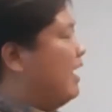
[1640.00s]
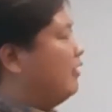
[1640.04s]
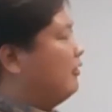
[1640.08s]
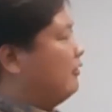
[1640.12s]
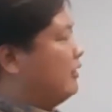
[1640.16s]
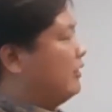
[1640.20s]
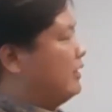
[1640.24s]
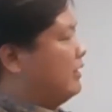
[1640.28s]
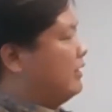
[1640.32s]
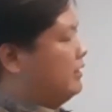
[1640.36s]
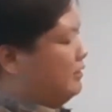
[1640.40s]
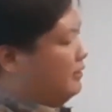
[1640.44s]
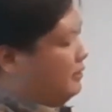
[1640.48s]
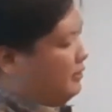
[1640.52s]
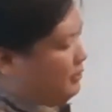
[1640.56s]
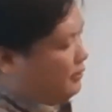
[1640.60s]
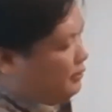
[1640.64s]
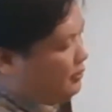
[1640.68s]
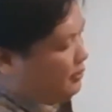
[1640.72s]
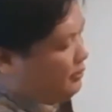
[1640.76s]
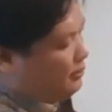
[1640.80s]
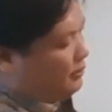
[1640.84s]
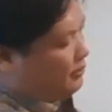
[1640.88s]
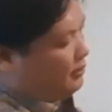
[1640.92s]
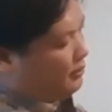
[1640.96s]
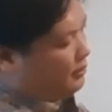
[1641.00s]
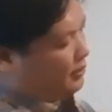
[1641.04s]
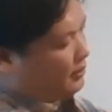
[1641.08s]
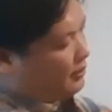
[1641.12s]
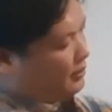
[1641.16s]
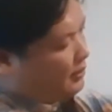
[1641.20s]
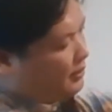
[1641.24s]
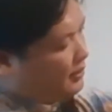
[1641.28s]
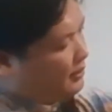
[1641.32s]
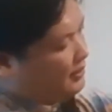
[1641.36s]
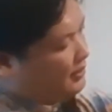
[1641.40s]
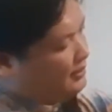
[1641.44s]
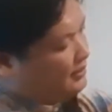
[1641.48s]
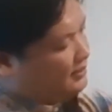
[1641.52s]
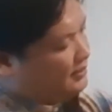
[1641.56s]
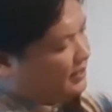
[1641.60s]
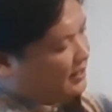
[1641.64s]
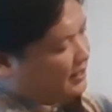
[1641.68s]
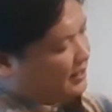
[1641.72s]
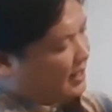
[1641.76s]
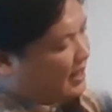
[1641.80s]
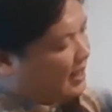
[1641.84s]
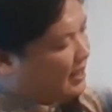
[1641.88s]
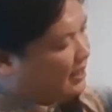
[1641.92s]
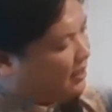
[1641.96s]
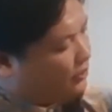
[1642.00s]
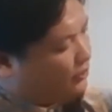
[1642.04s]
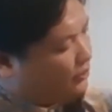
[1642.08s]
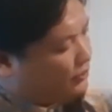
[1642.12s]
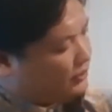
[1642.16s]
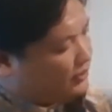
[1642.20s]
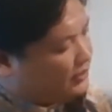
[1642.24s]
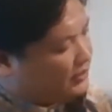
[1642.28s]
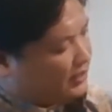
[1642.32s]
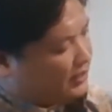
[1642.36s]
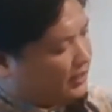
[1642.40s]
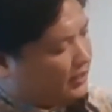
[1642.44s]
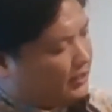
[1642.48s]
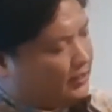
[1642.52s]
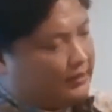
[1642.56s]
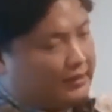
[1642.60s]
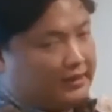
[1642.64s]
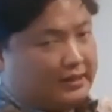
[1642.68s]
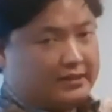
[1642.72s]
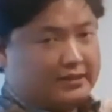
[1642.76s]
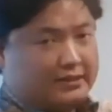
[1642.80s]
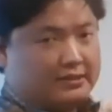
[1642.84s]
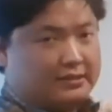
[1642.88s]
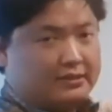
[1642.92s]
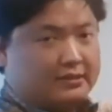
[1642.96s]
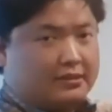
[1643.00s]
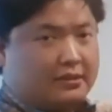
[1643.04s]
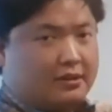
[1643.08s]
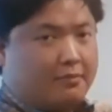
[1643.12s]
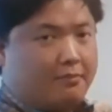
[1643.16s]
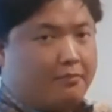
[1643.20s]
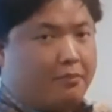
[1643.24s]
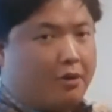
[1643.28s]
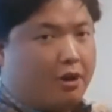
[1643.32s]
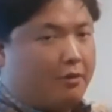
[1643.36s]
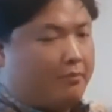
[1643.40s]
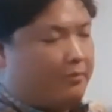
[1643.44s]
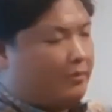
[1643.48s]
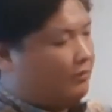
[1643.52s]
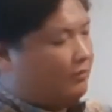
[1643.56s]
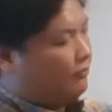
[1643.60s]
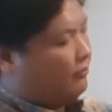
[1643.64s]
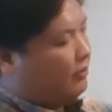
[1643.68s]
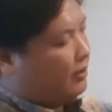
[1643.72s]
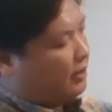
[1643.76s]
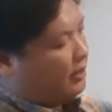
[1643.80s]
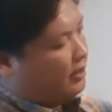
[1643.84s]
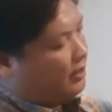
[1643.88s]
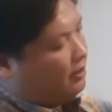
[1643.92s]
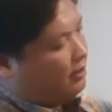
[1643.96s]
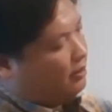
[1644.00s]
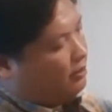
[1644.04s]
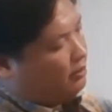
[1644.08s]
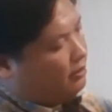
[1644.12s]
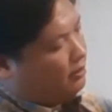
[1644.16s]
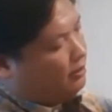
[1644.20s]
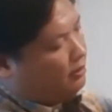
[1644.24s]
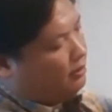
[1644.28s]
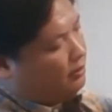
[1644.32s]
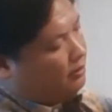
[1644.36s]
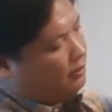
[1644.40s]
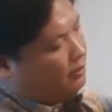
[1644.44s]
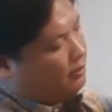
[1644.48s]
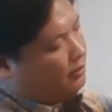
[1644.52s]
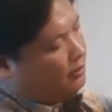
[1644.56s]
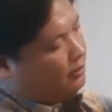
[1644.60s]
battery is housed in this compartment right here.